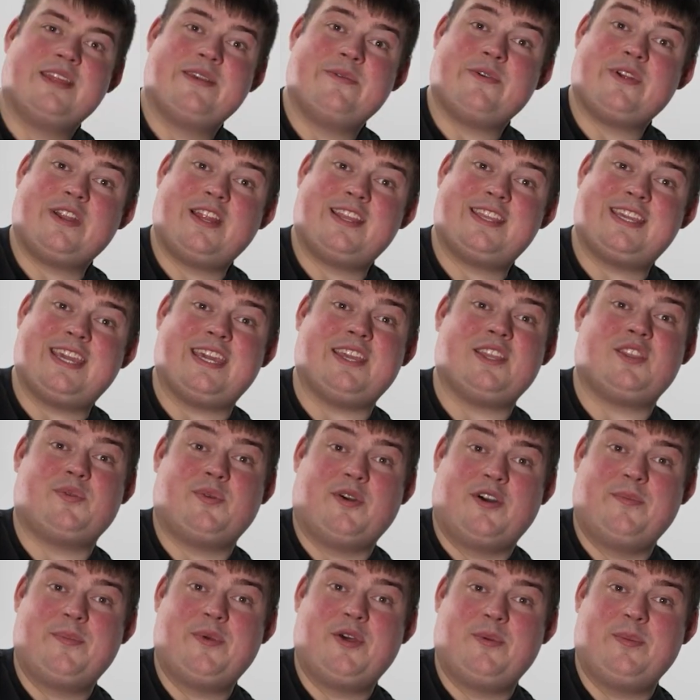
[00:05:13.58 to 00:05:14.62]
Then we're going to take a
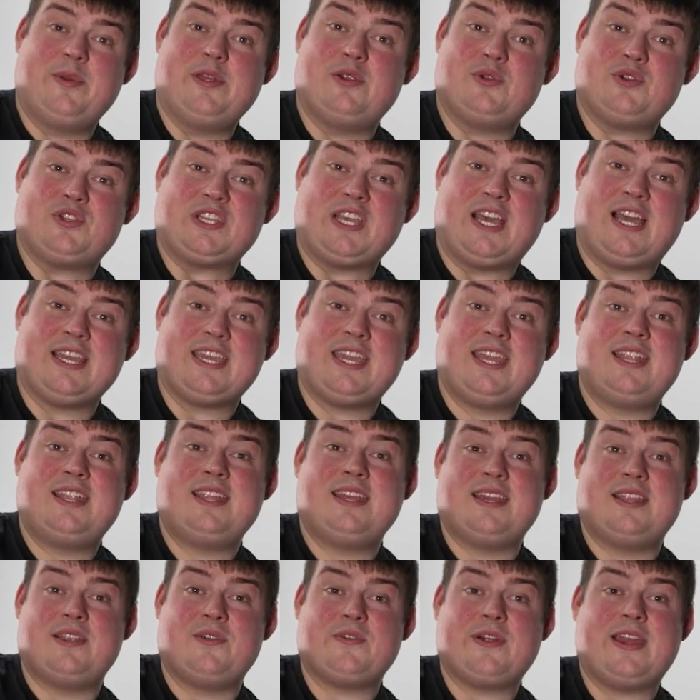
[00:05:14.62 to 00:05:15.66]
12mm socket
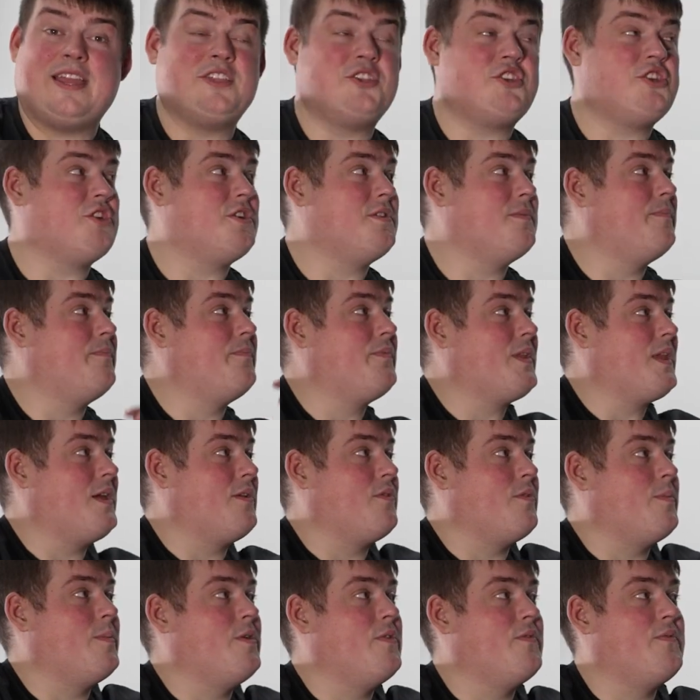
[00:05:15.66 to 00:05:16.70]
and a wrench and
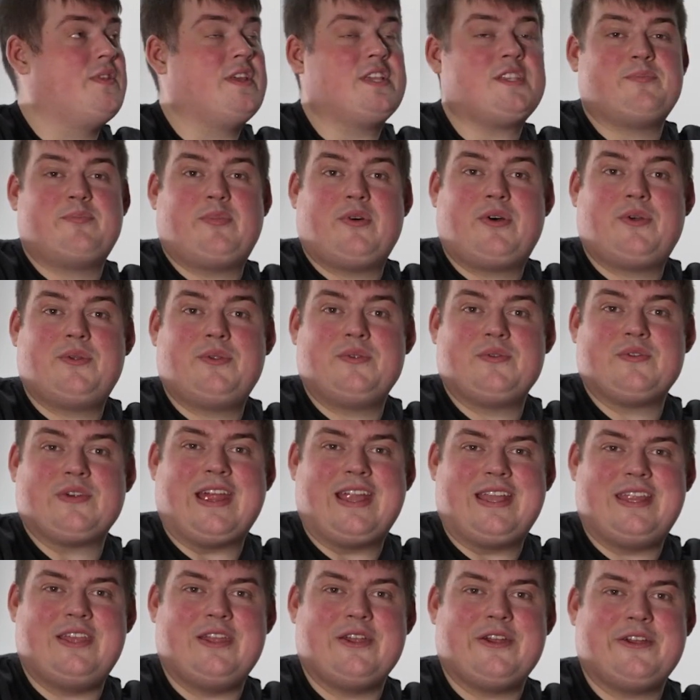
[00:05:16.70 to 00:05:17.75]
remove this bolt
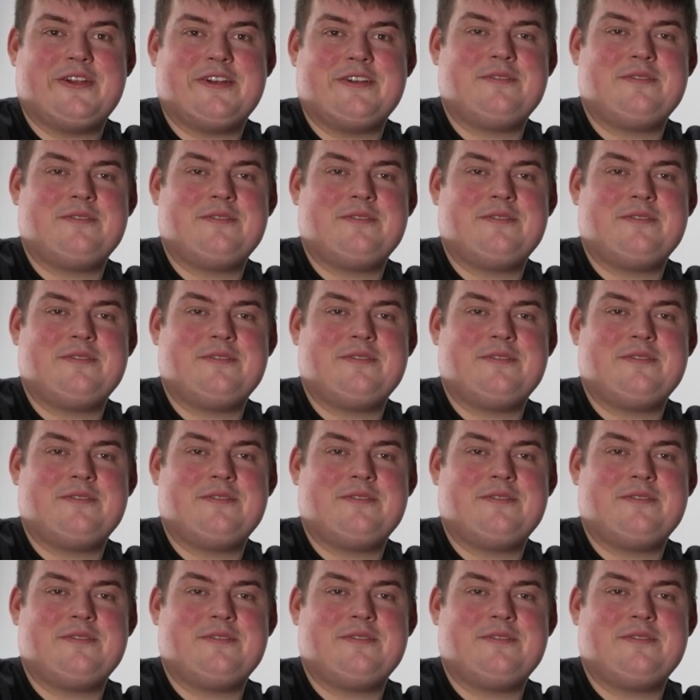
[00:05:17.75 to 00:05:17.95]
right here.